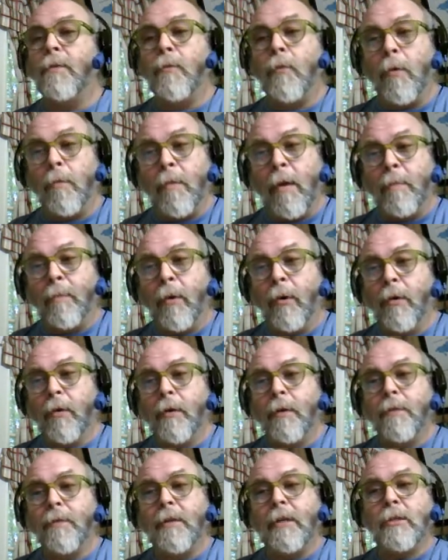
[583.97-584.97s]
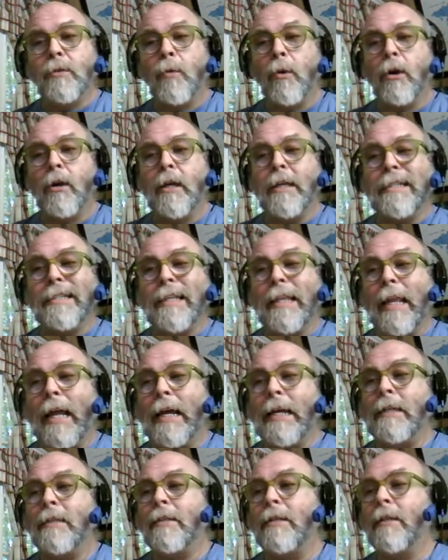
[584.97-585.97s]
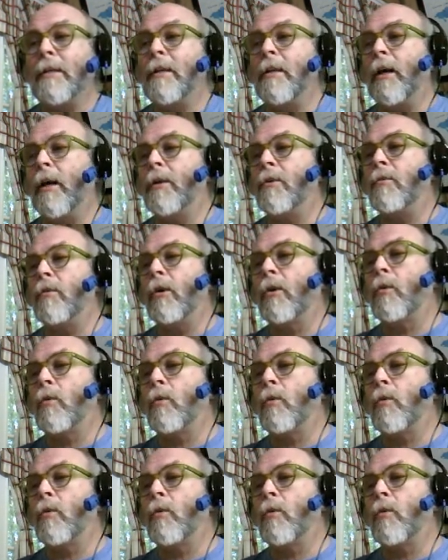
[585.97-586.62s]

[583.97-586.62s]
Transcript: Remember, this work is licensed under a